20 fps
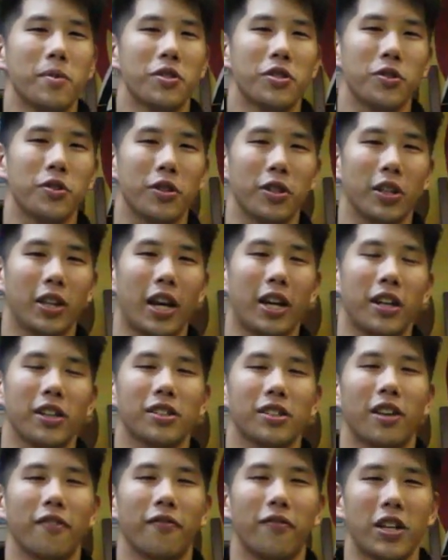Be sure to like
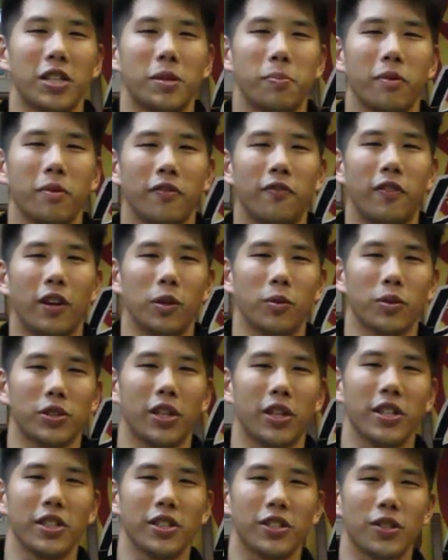us on Facebook, follow us
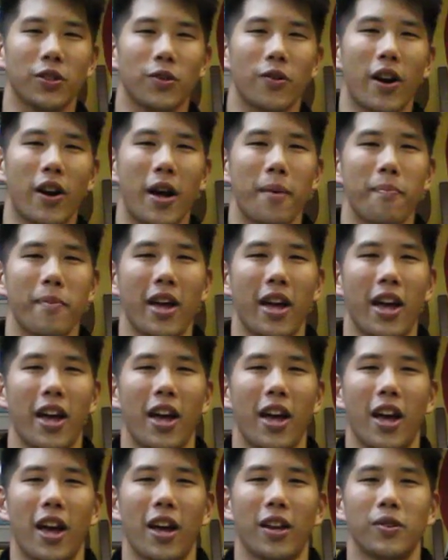on Instagram,
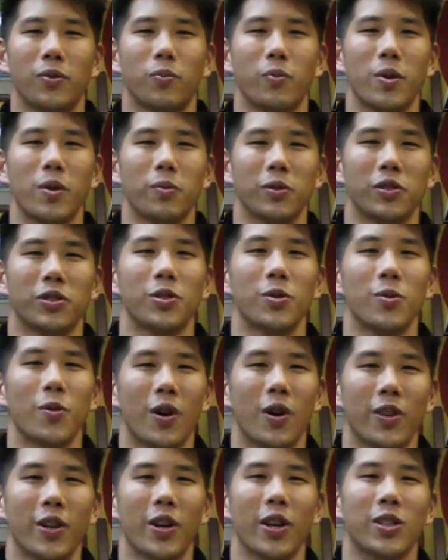and we will see you
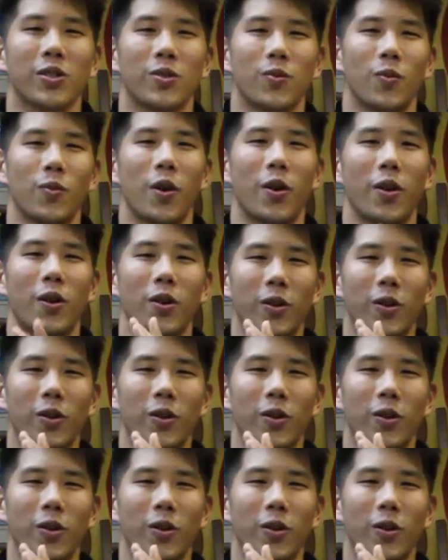on the next one.